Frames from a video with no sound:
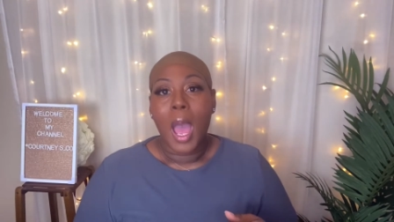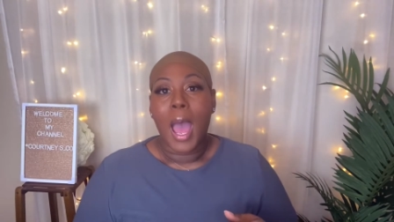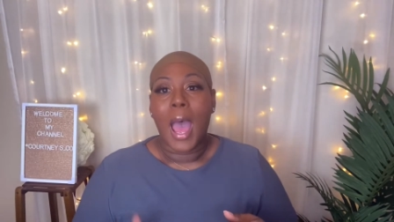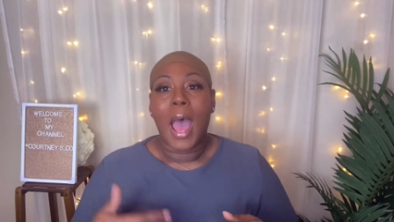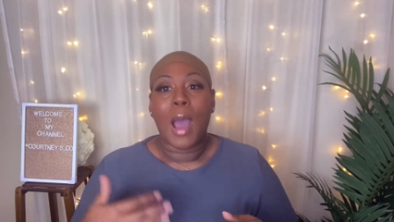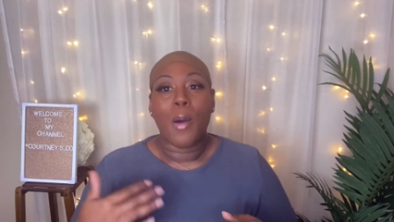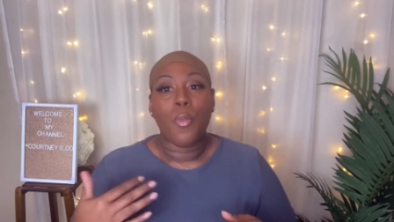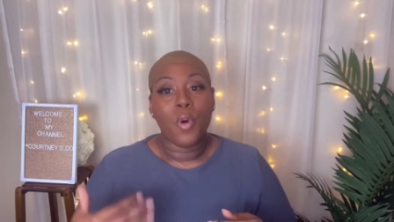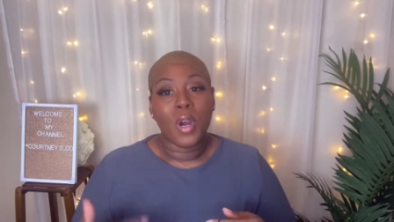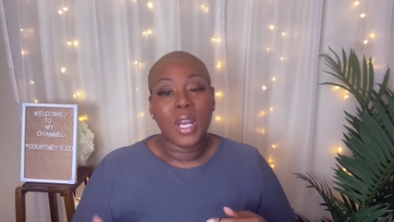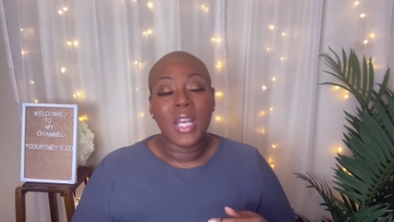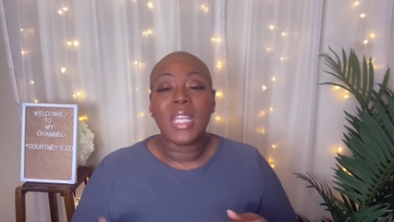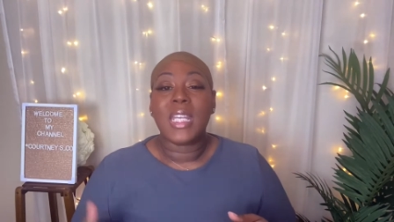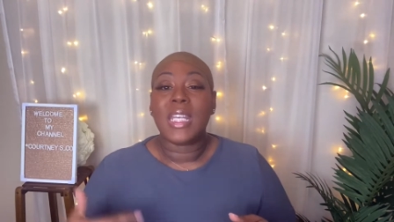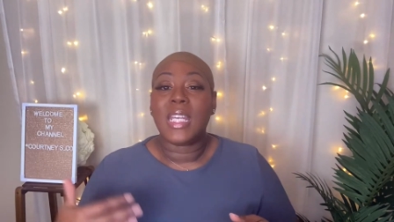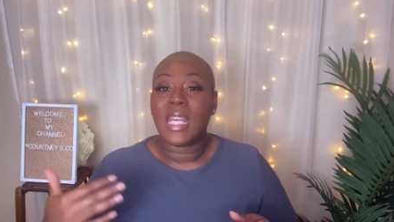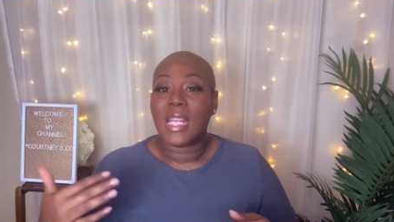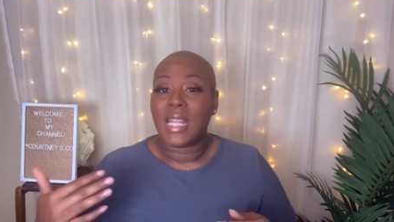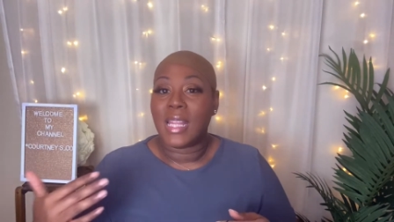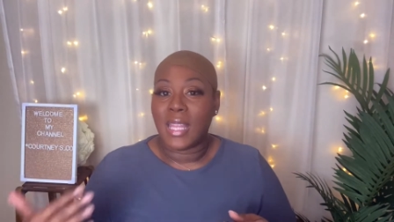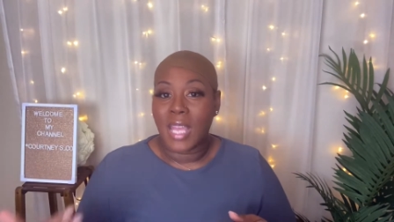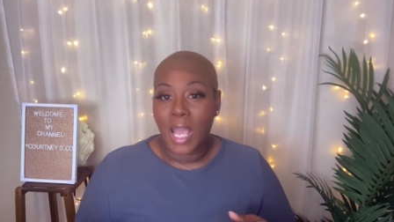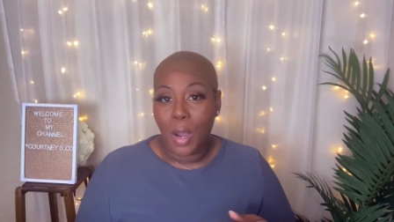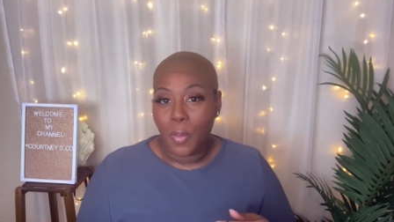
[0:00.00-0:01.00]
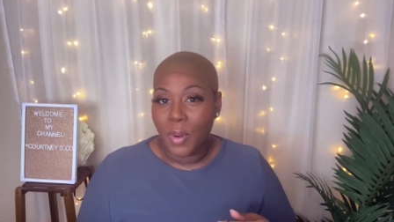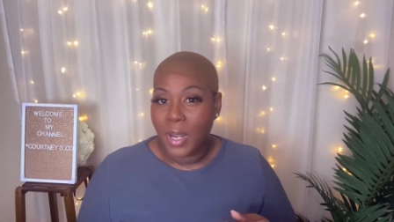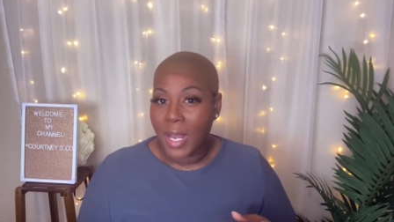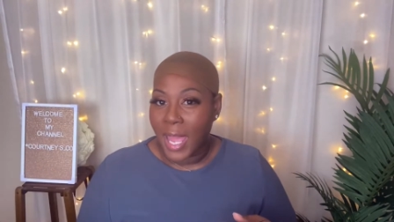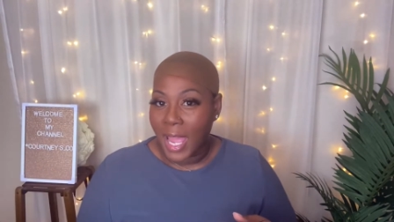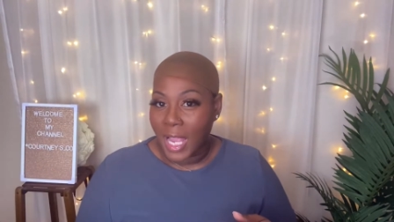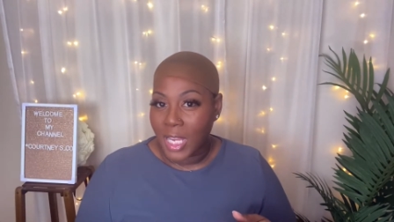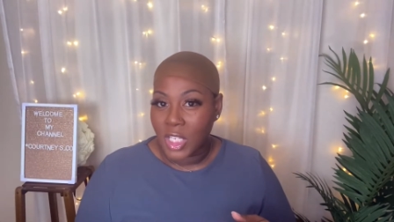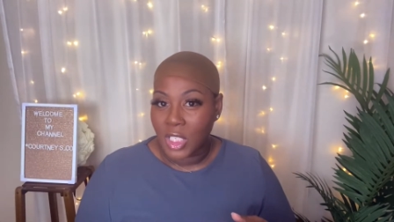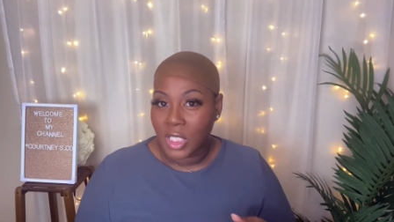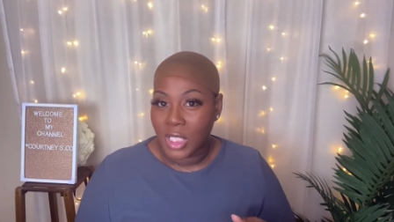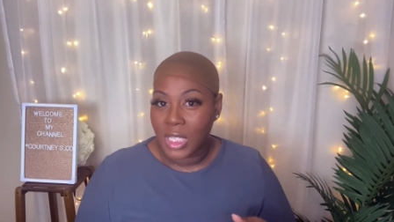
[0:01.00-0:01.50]
I wanted to get that one
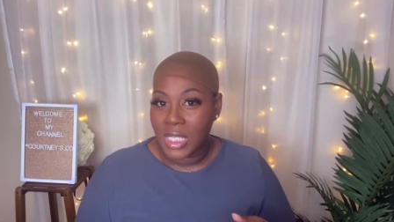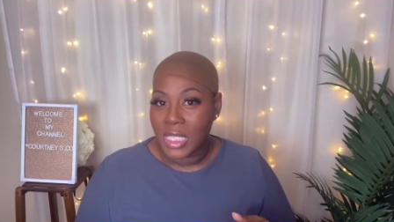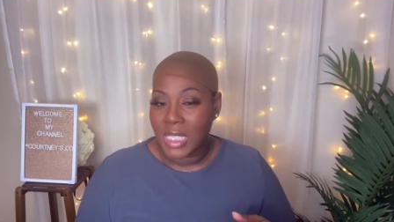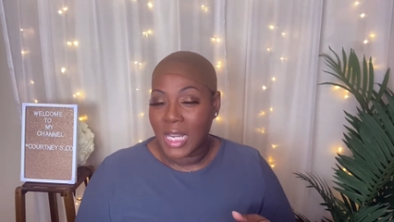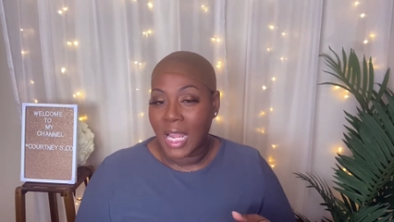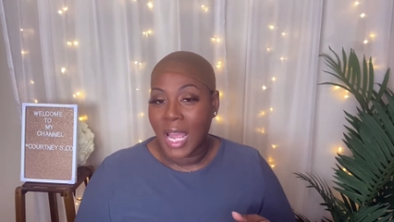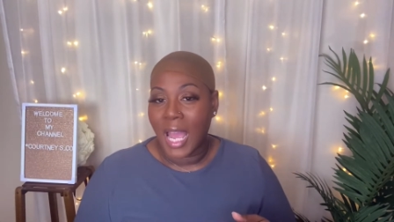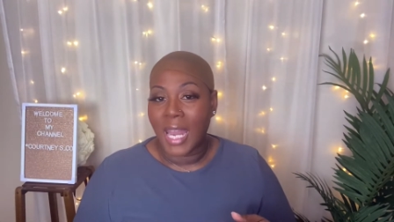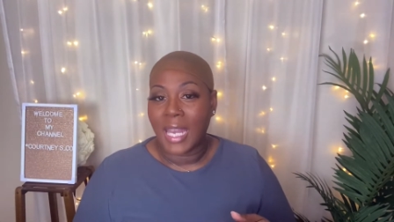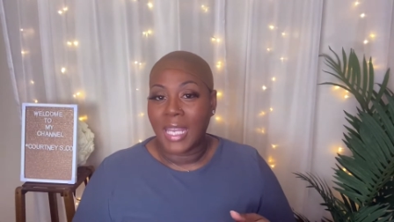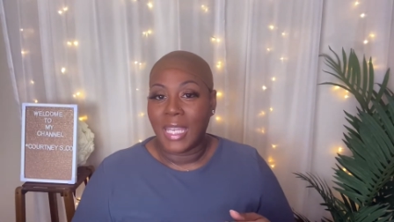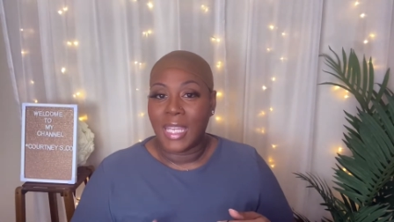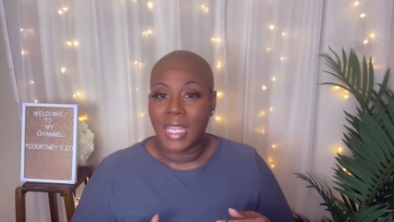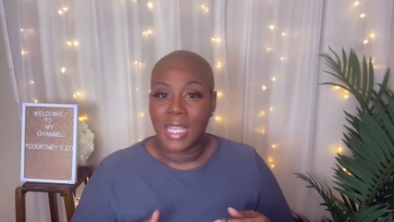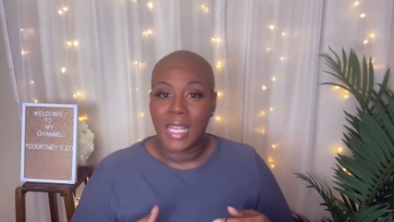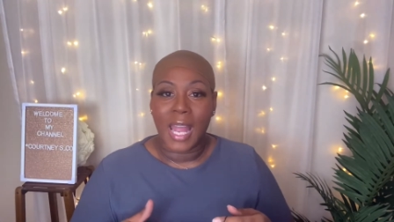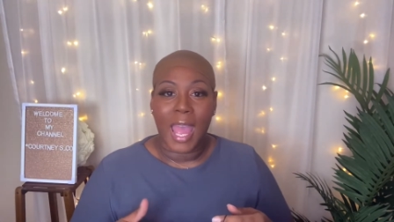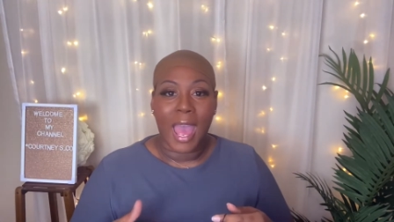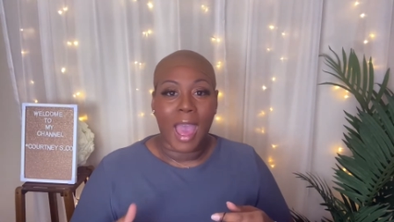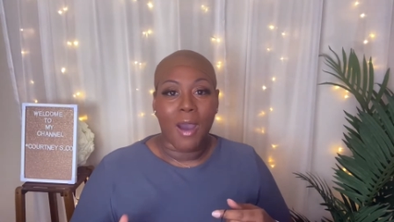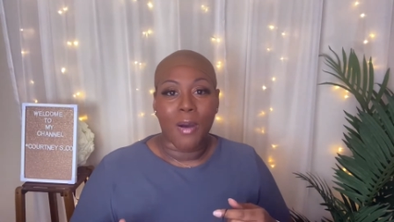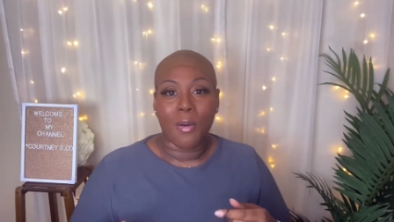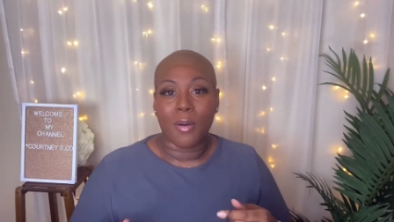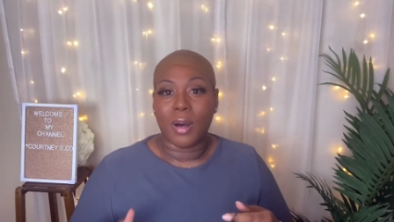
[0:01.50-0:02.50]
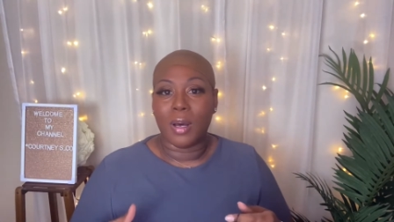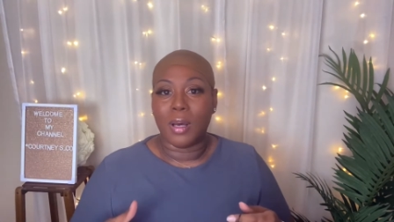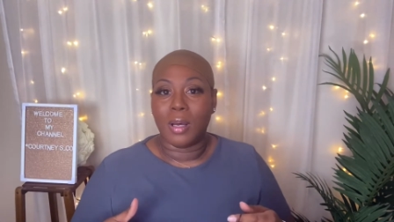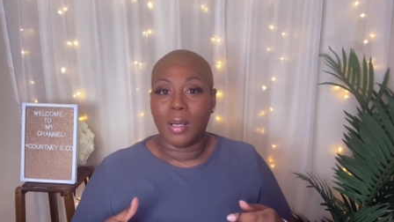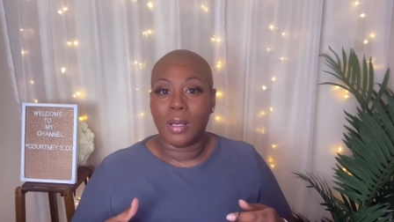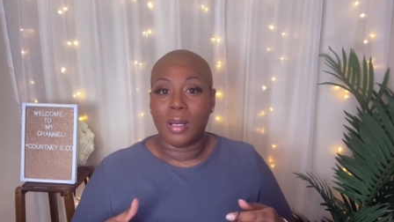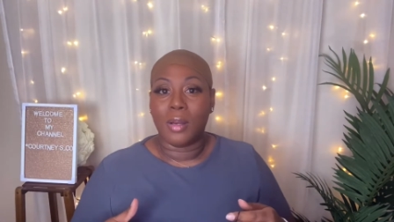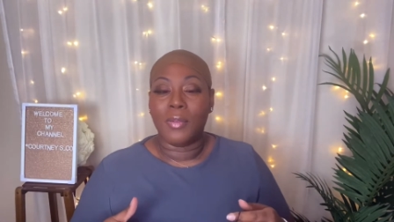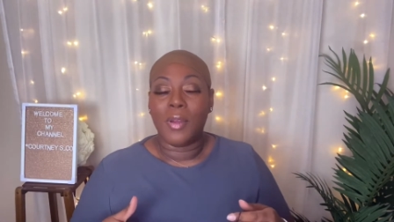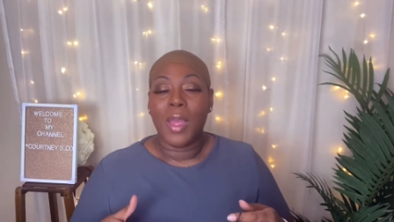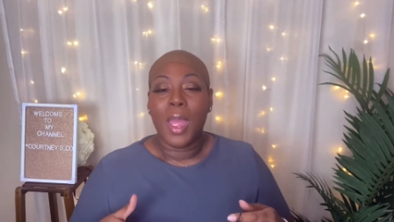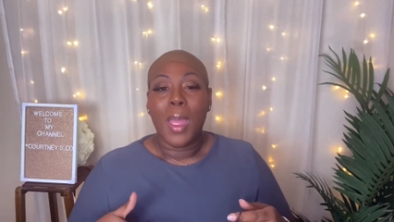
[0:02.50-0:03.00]
actually to kind of get out
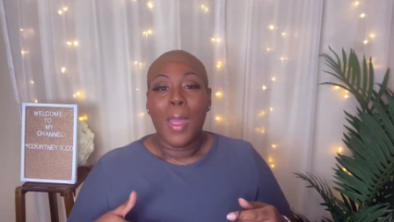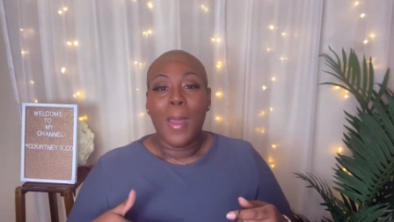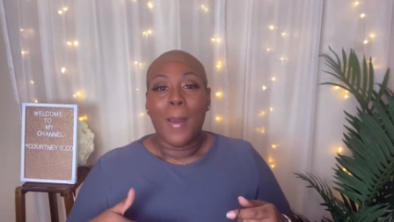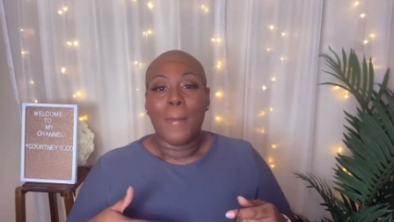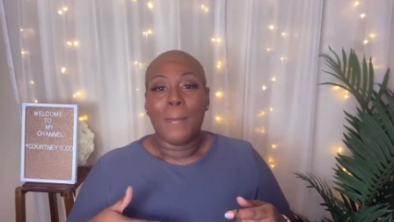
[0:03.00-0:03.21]
of